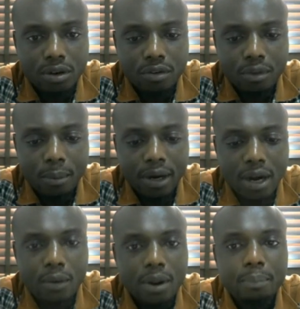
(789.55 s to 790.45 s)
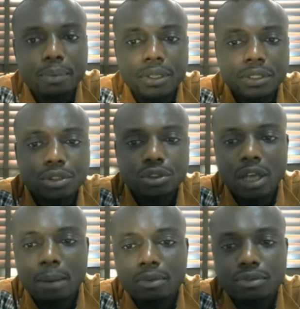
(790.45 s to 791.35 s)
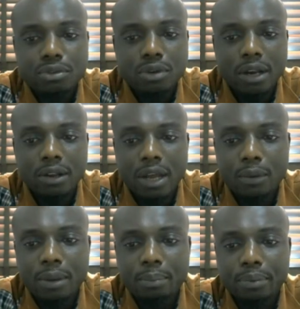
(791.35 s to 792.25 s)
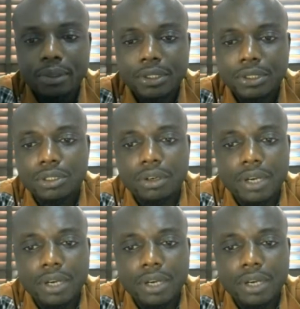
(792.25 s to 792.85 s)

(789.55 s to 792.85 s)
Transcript: From another web page, you can move to another web page. All right.